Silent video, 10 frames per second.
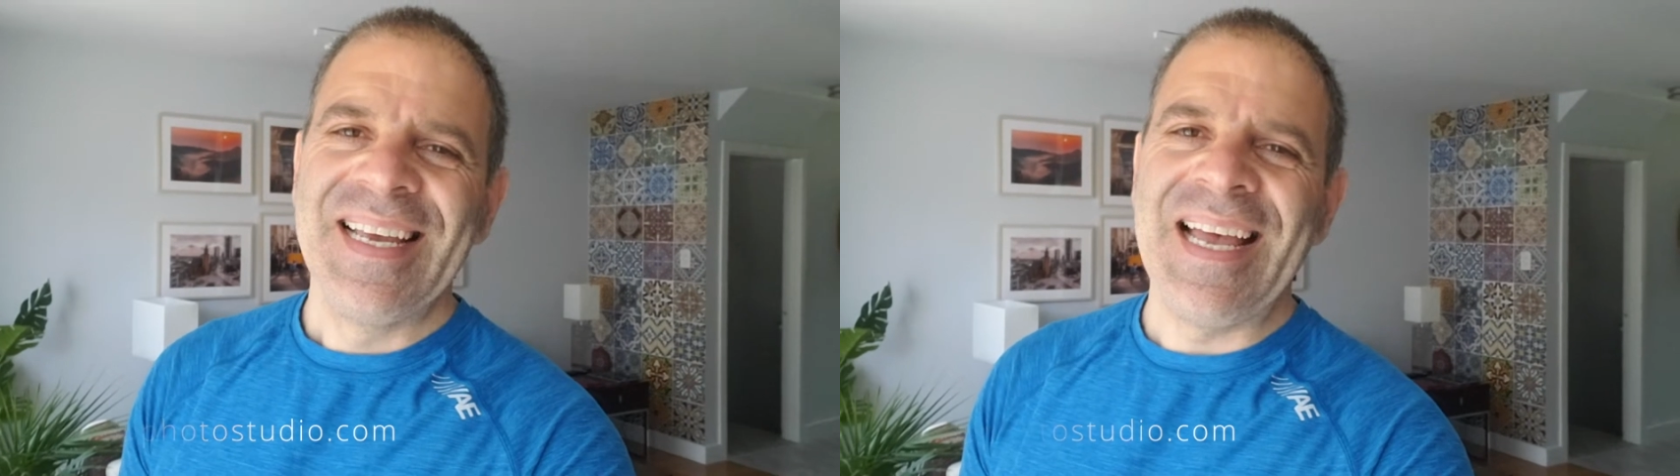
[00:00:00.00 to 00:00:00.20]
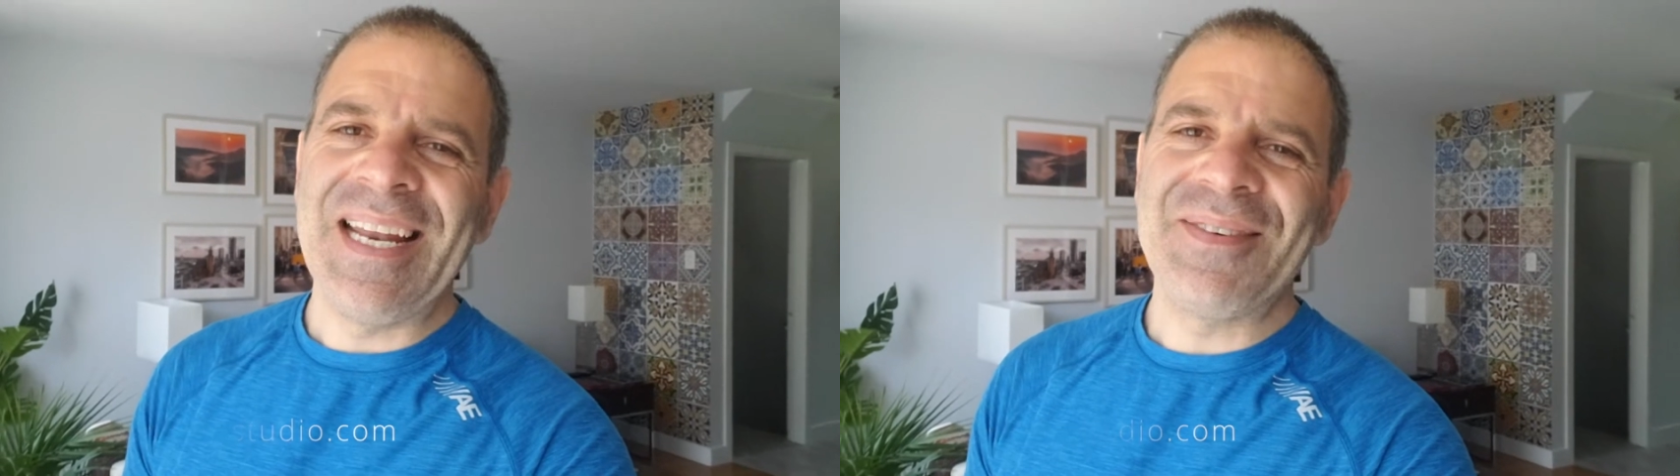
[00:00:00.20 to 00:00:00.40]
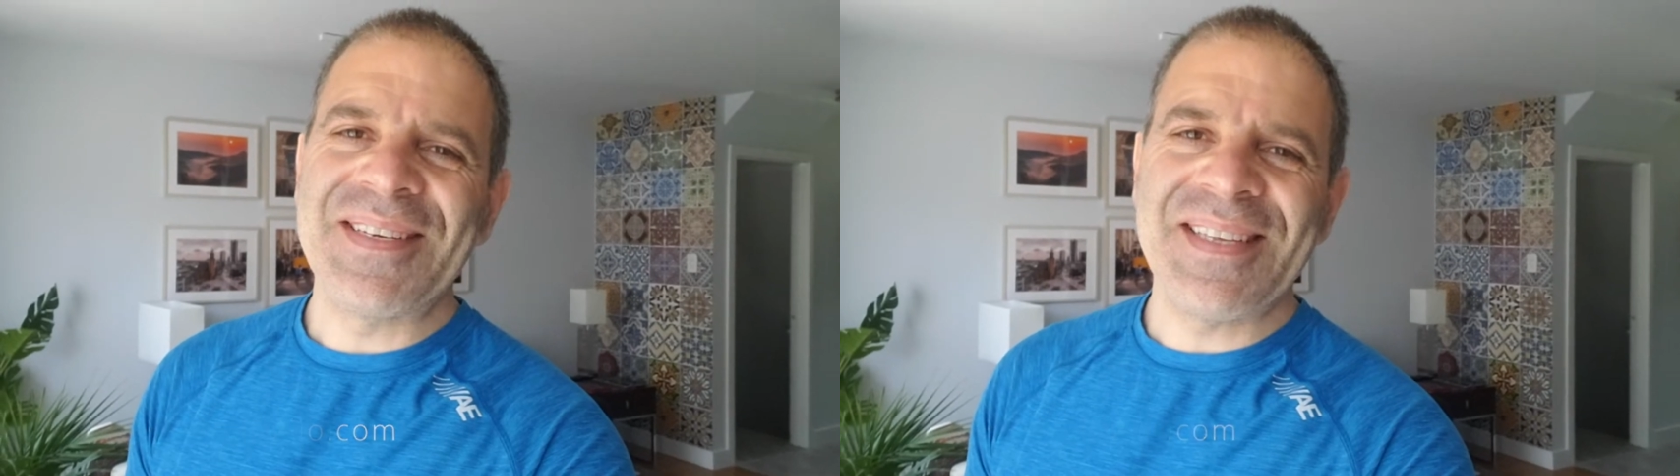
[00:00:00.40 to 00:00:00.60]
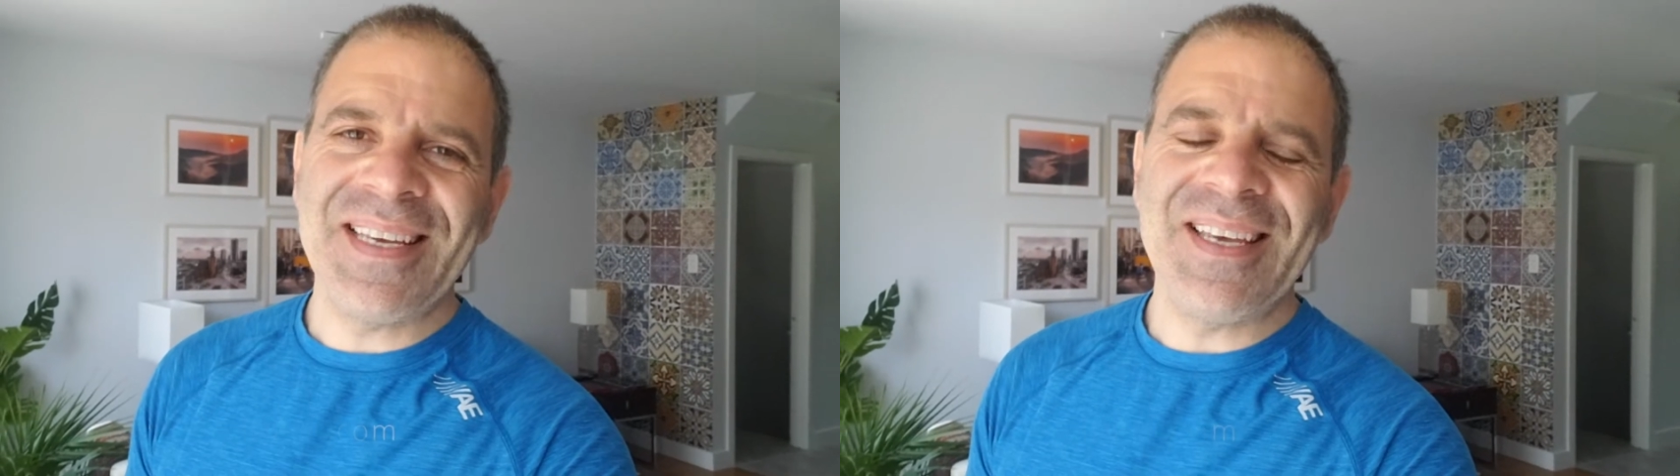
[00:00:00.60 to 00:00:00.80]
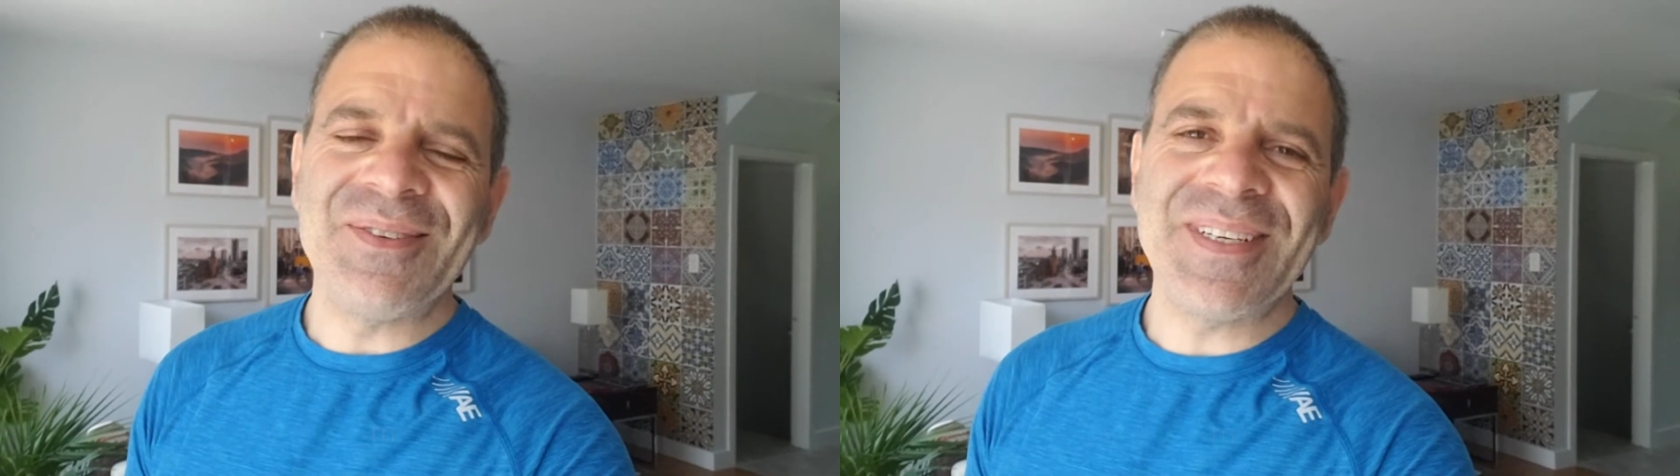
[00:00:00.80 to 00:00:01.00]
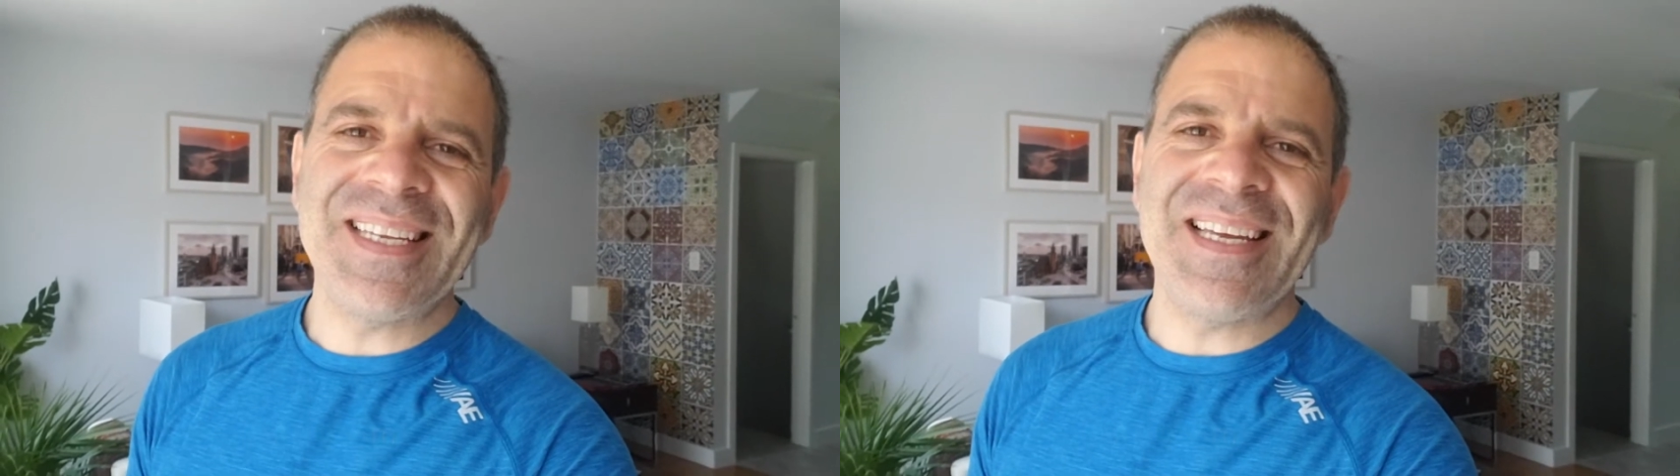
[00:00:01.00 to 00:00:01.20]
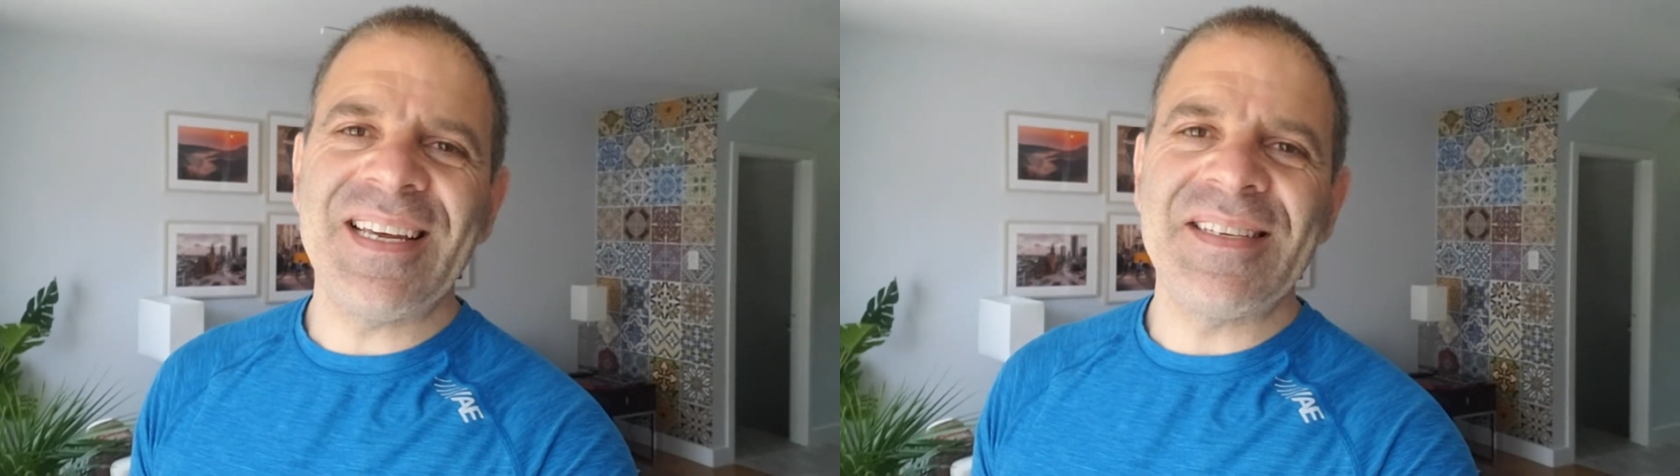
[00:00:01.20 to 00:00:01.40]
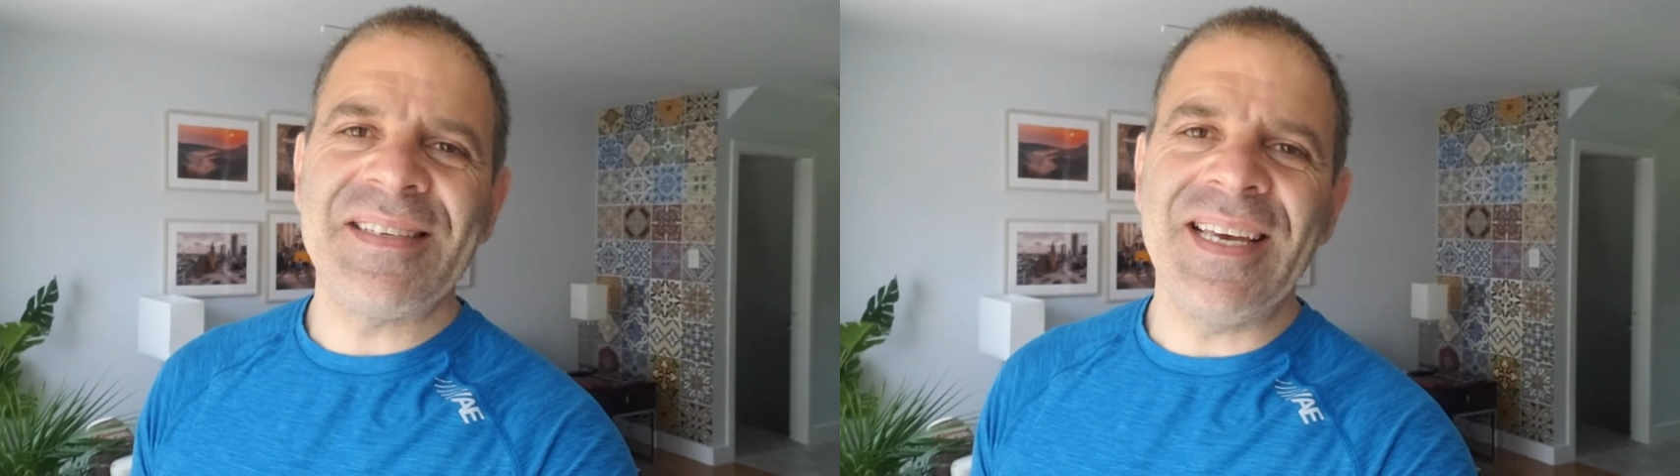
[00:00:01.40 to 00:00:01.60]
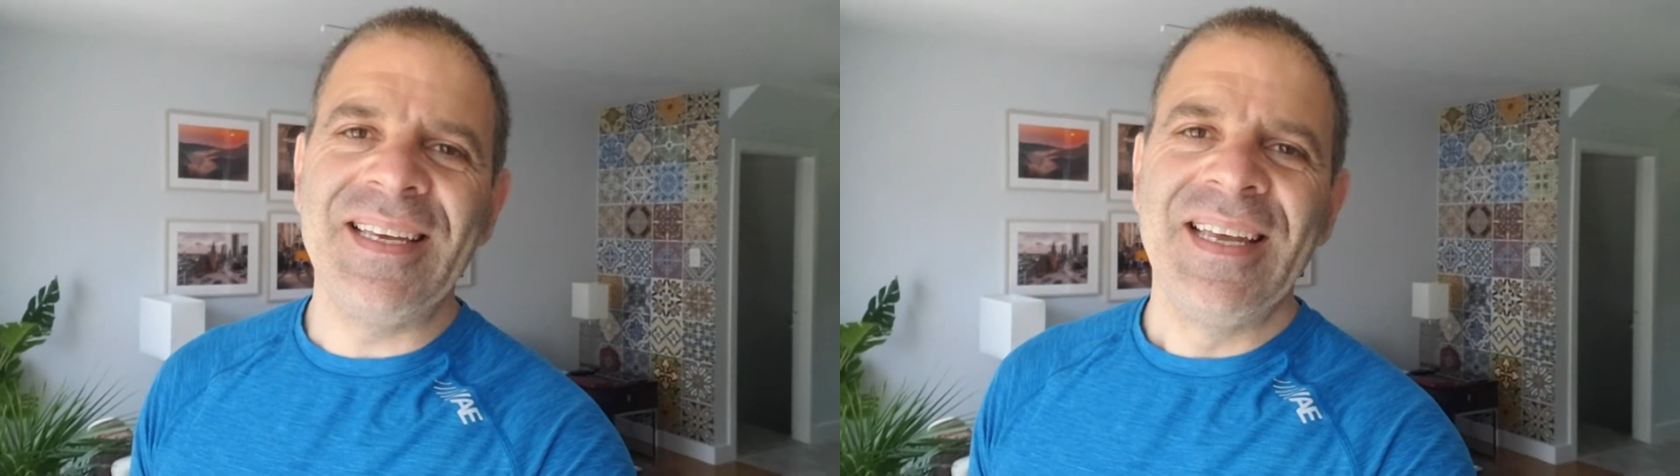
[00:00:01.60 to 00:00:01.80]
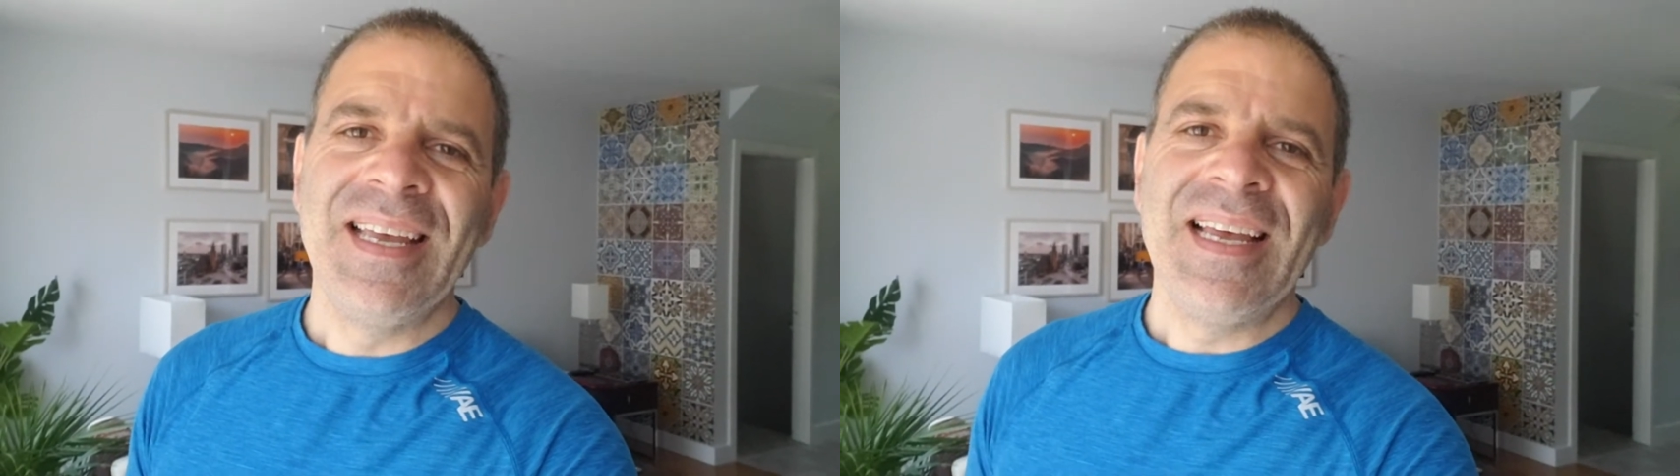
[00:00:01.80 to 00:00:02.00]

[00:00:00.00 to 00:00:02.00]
And I was thinking, what can I say?